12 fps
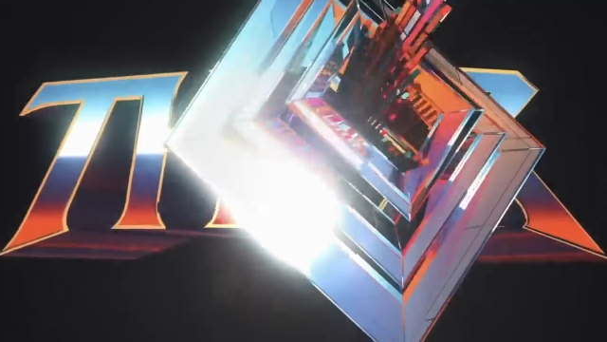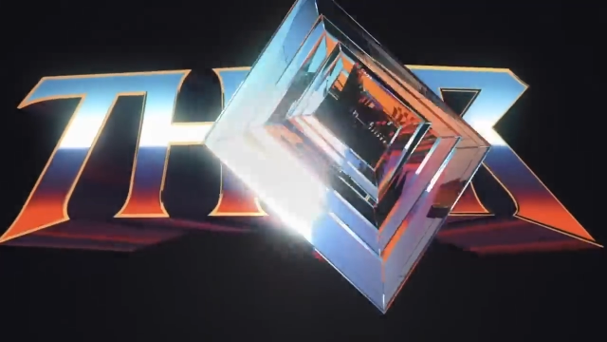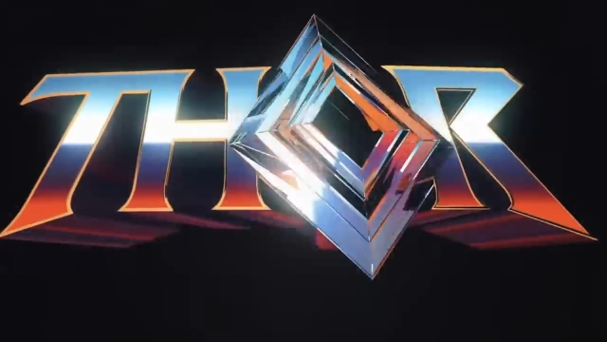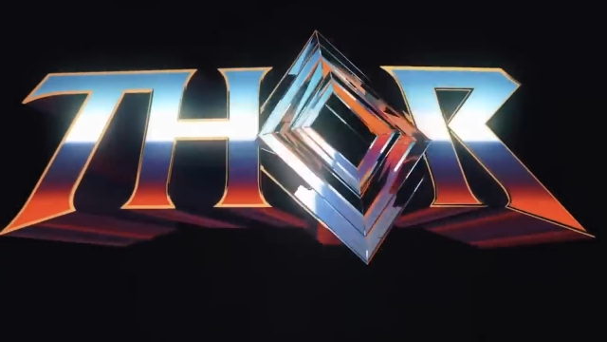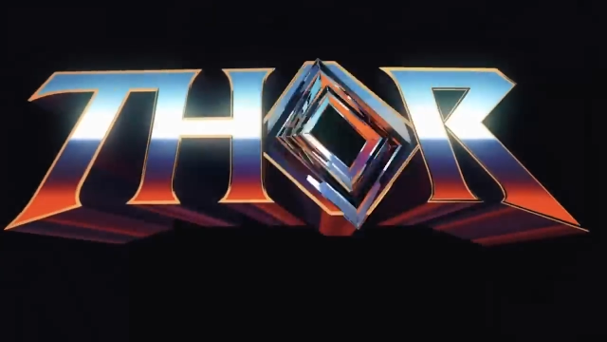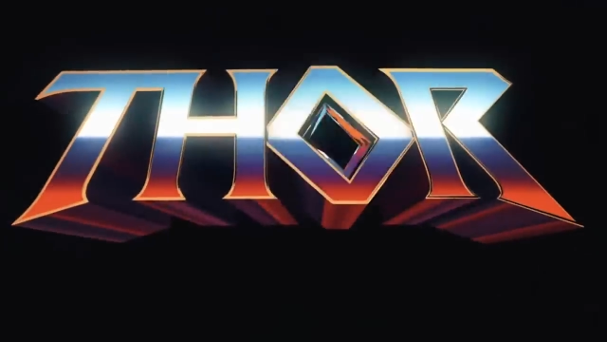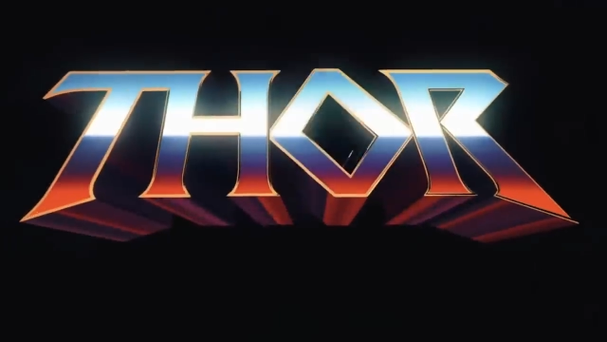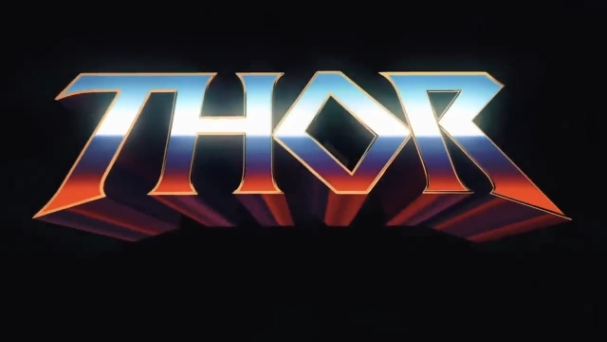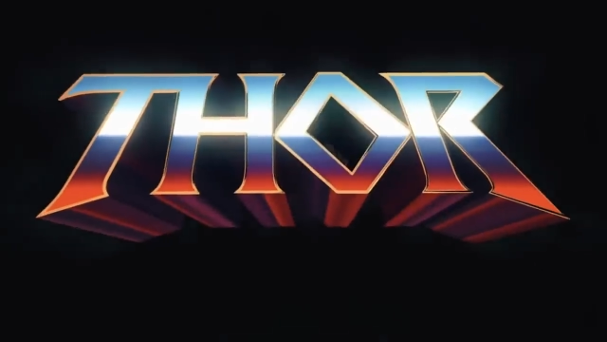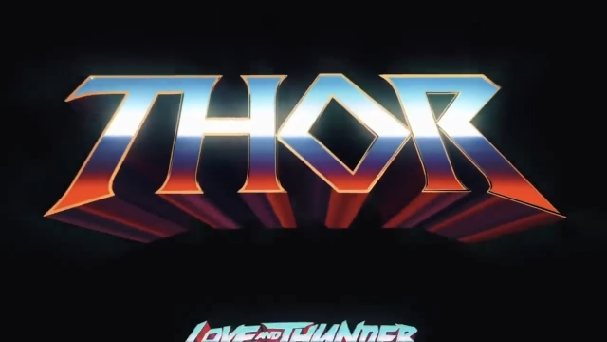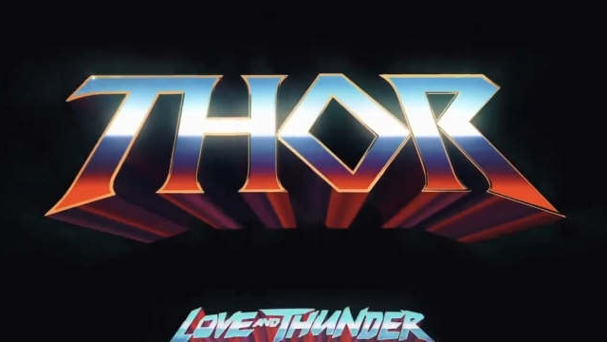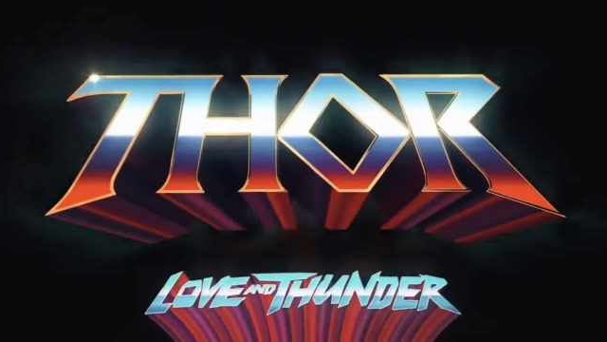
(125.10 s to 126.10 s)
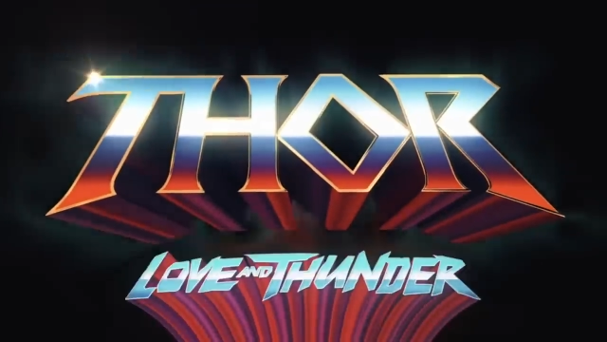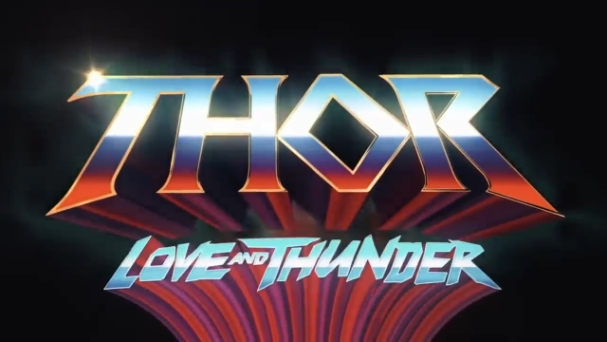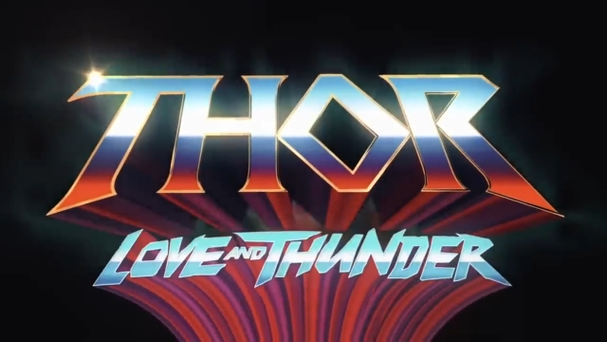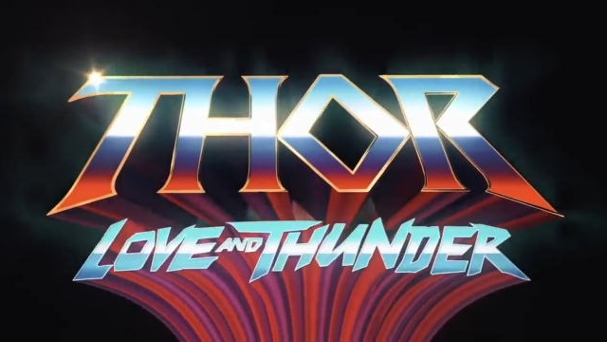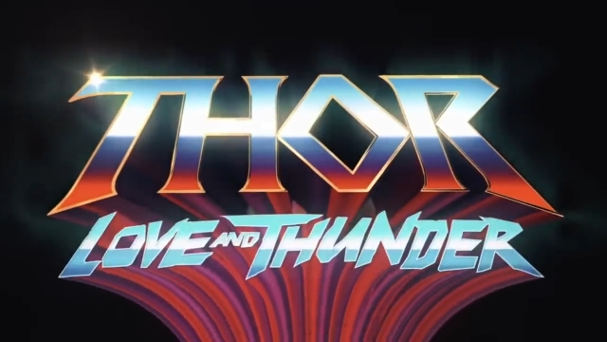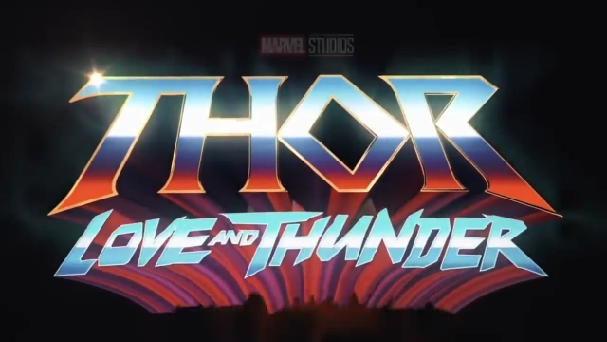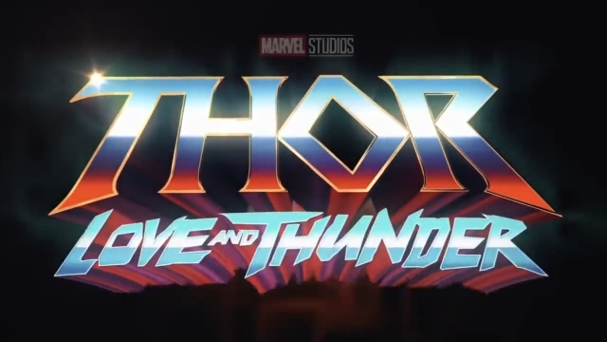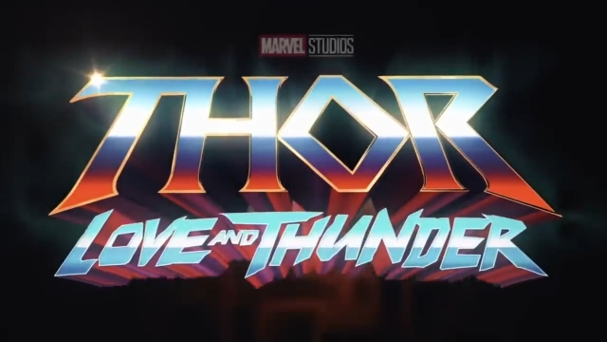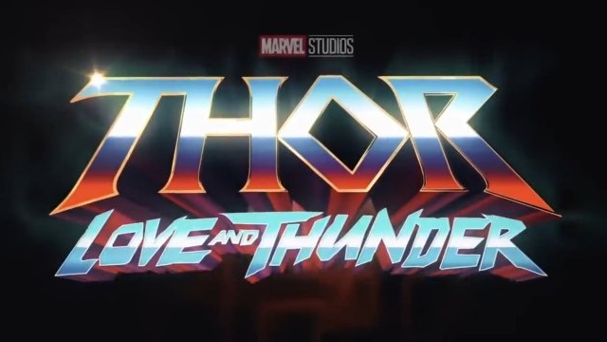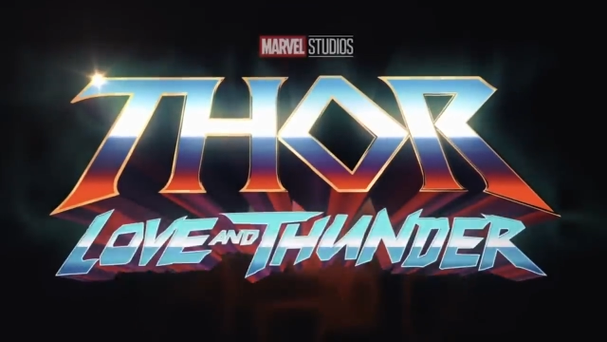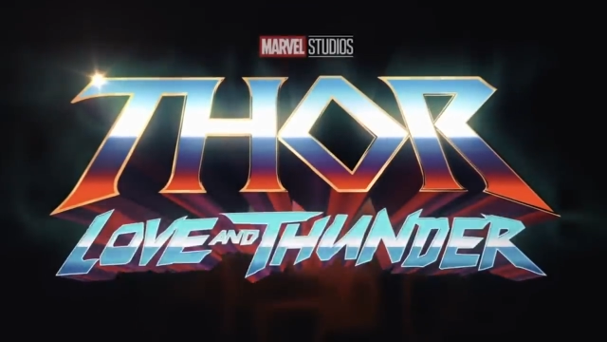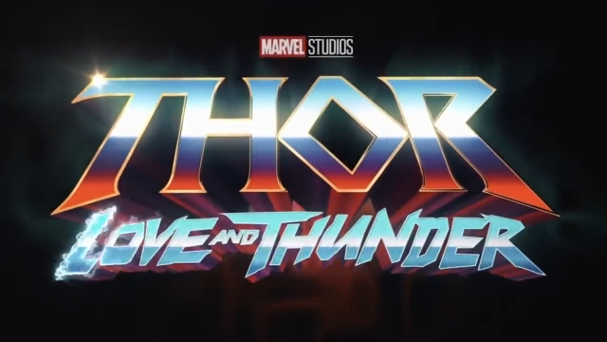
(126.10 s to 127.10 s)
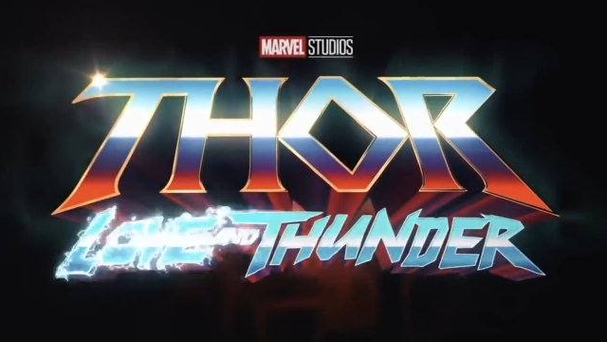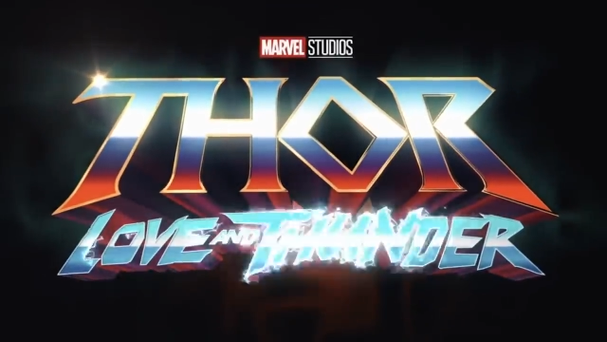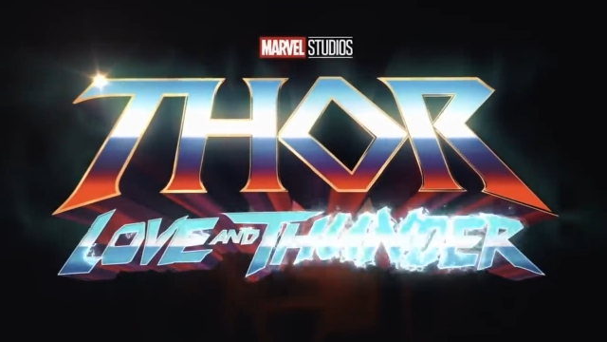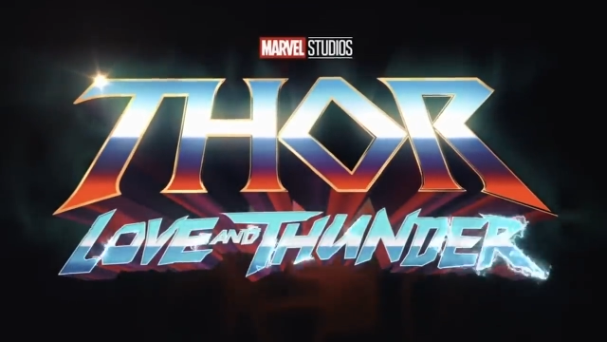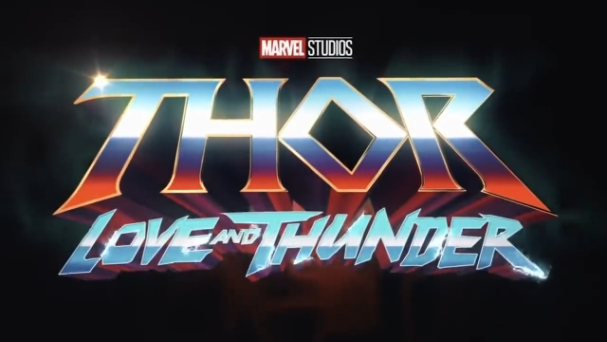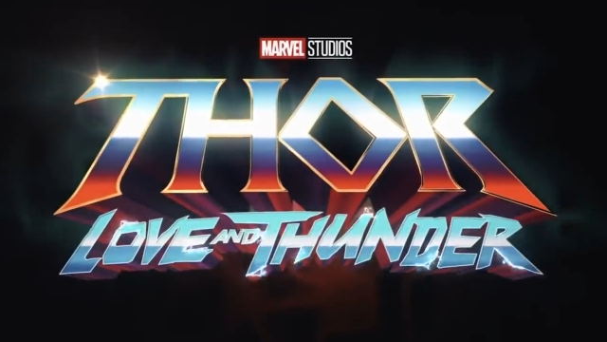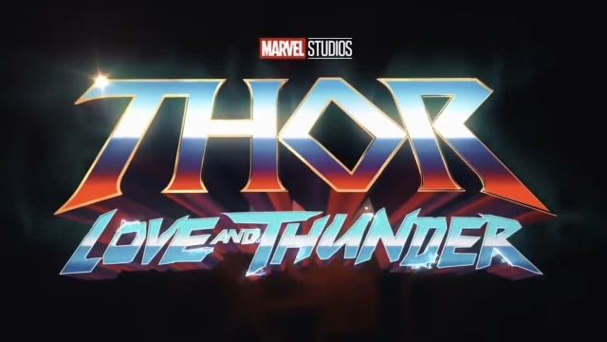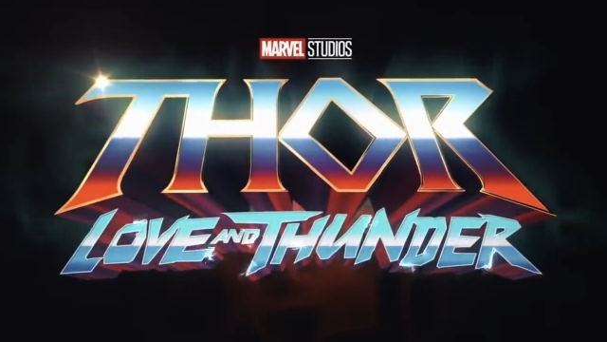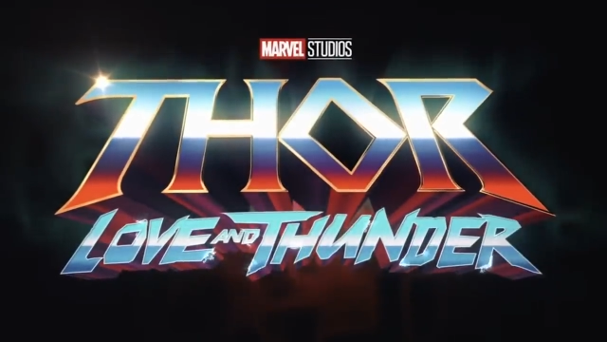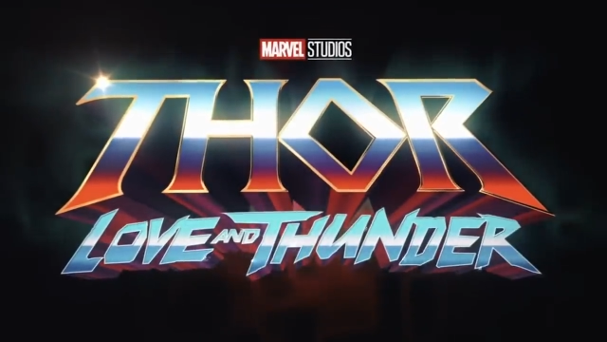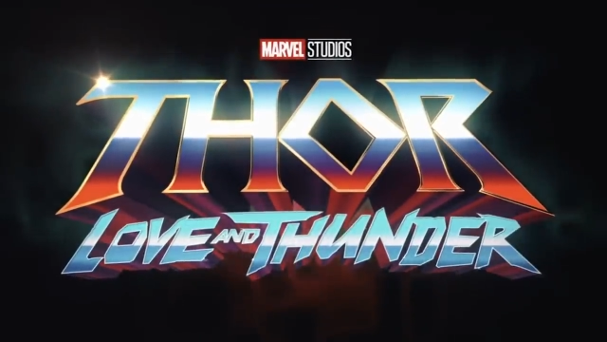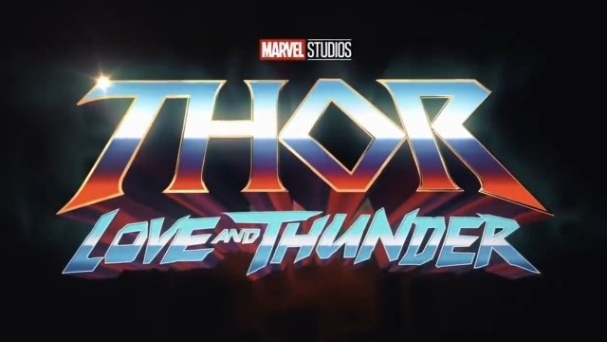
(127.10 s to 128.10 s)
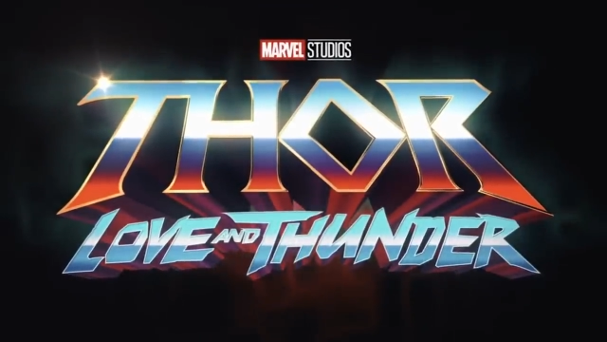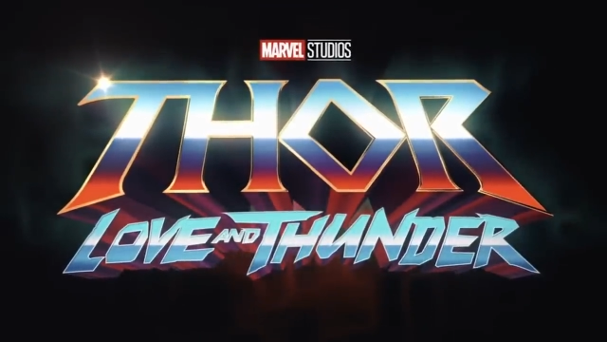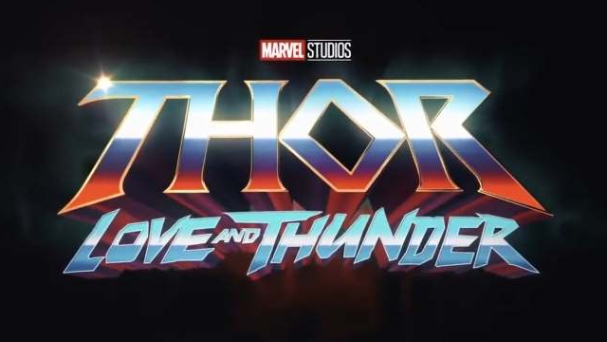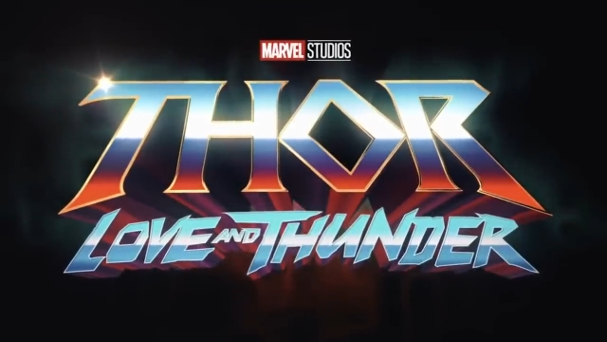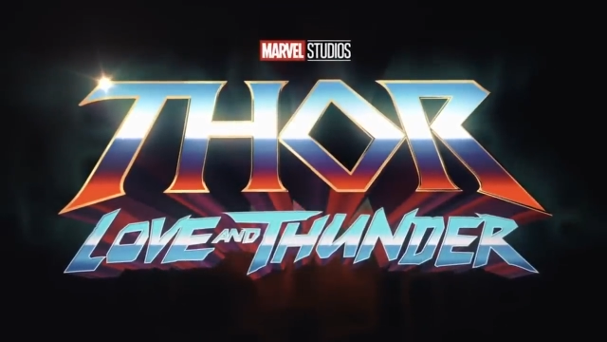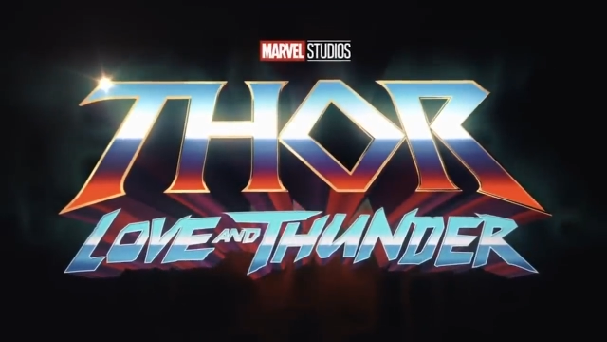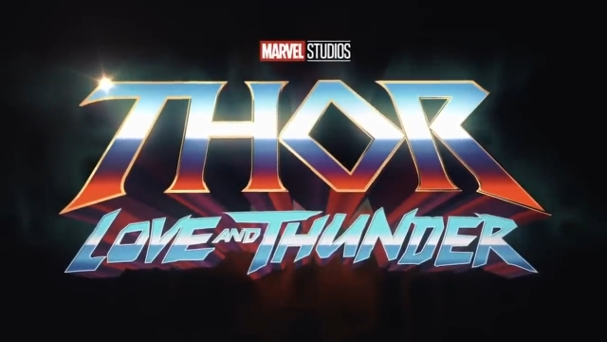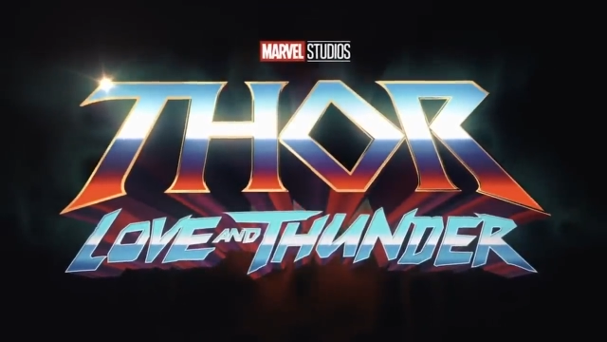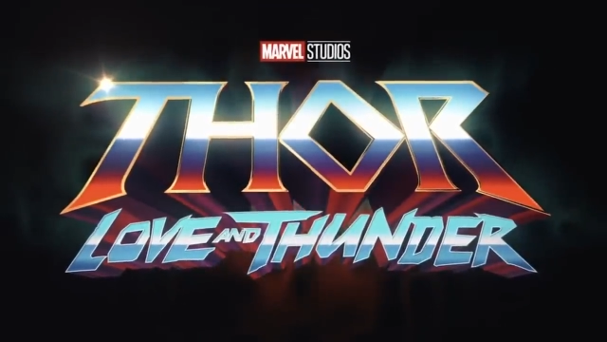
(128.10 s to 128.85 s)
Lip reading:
(no speaker visible)